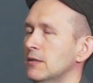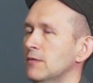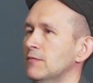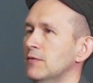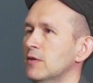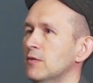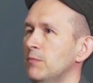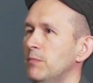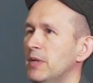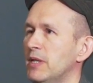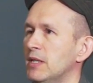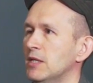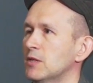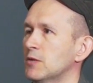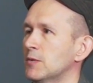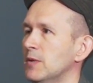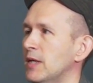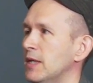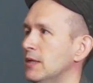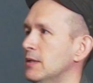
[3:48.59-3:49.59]
They've not
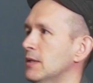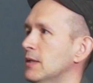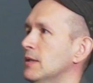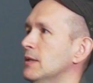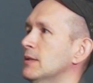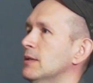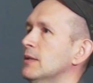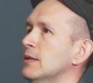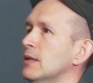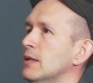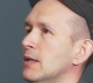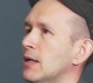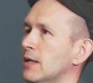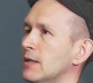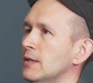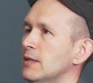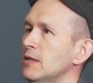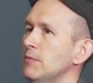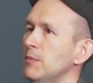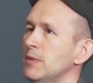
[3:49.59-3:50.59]
penetrated
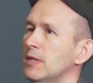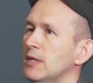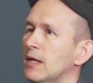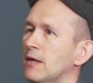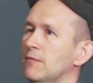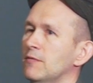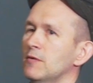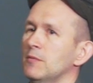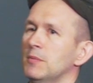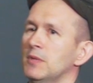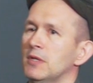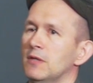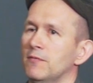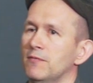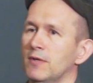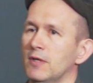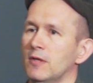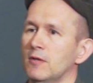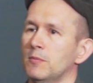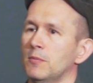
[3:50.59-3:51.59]
deep enough to be
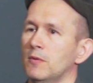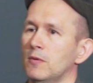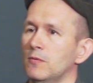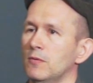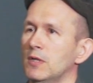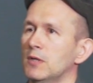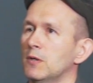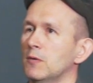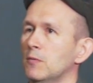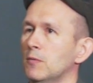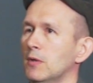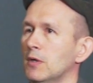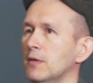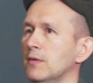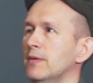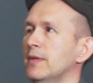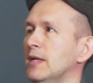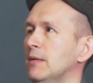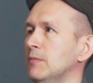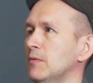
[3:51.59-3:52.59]
available where we
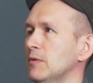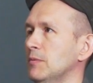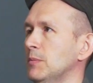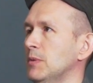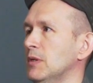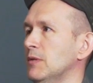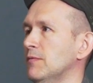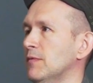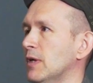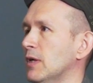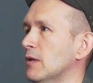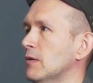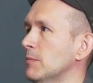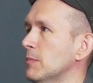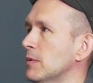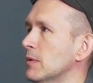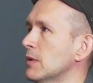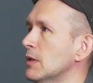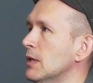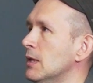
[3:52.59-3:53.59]
want them to be
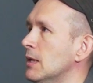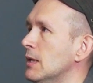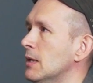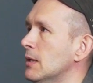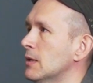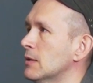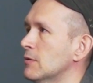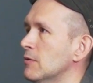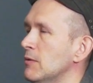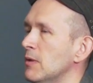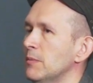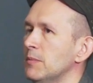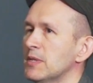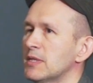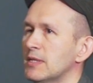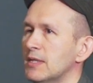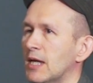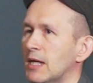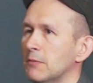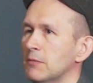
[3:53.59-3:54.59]
available. So you may be
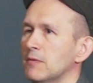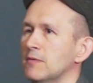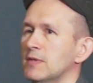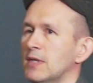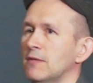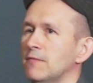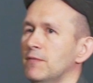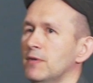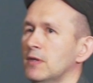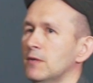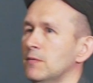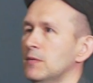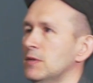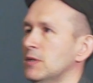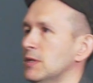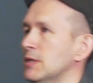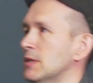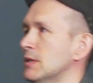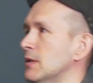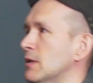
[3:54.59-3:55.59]
stuck with something
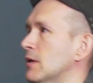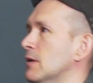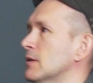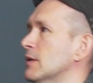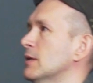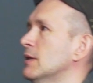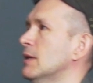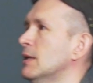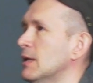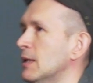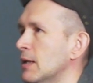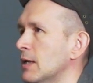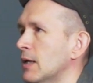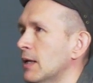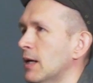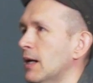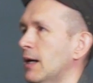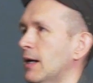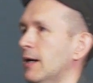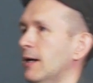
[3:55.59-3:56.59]
which is not
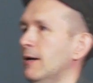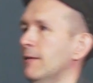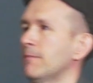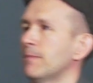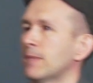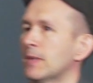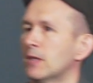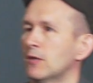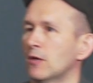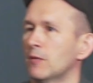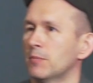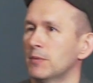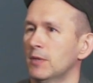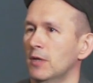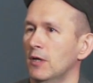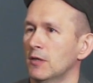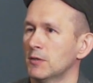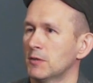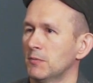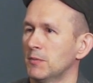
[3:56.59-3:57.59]

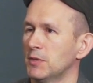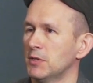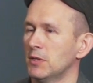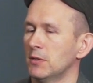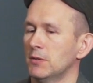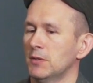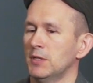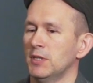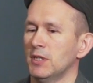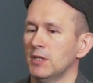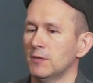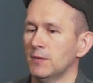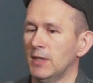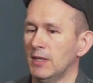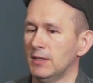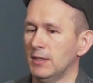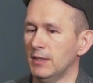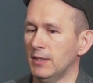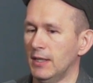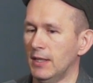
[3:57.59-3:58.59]
top-notch machine learning
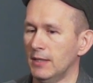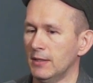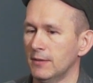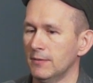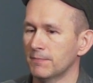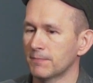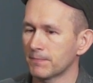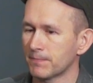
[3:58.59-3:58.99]
ready yet.